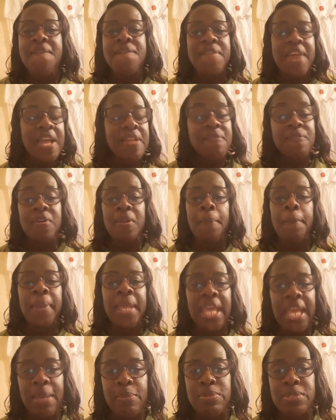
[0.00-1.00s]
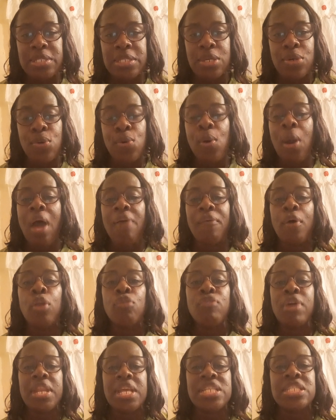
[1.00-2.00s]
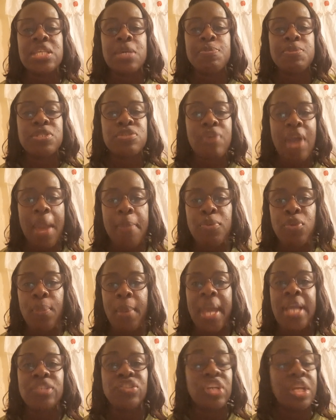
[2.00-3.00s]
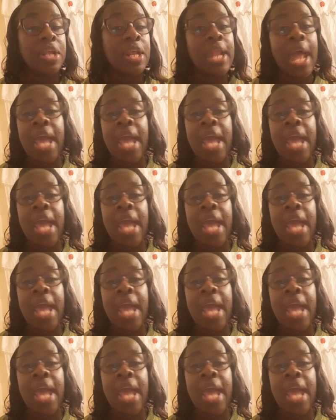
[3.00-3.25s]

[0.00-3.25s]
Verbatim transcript: faithful peeps who have already subscribed to my channel,